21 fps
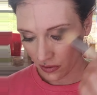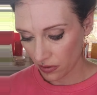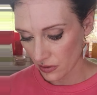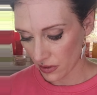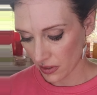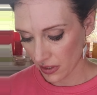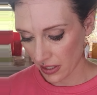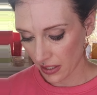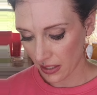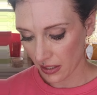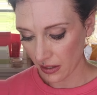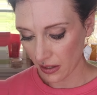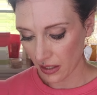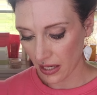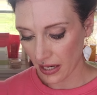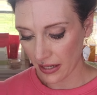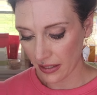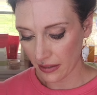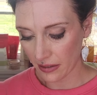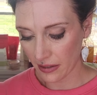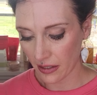Just kind of
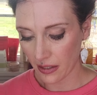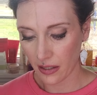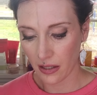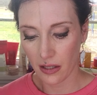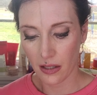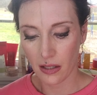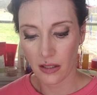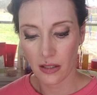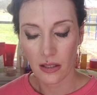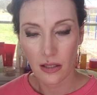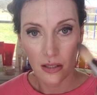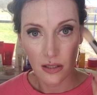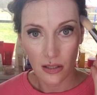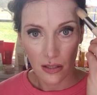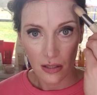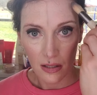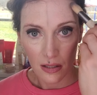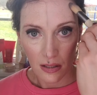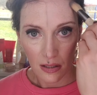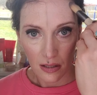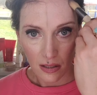lightly
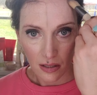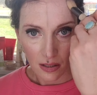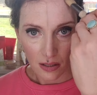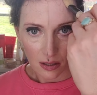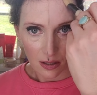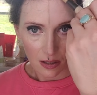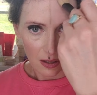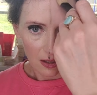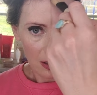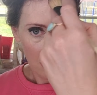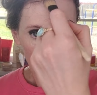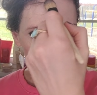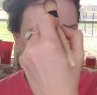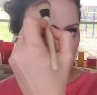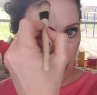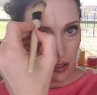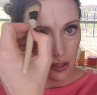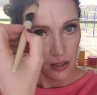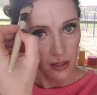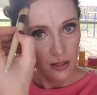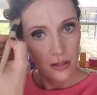up
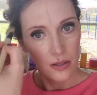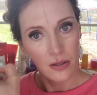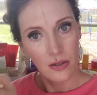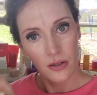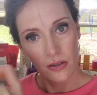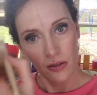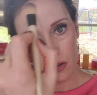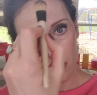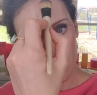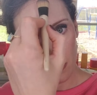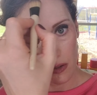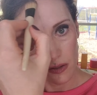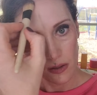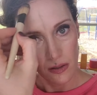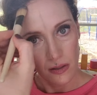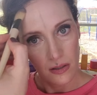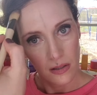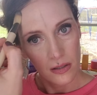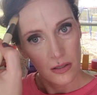here.